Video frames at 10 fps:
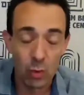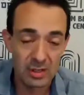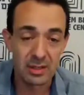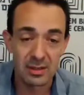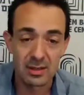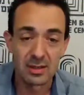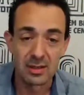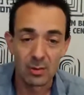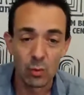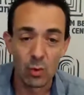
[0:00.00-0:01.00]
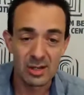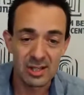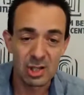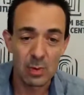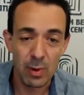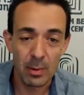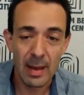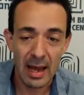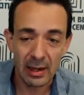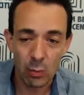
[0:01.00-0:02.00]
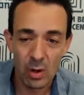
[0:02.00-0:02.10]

wasn't so problematic,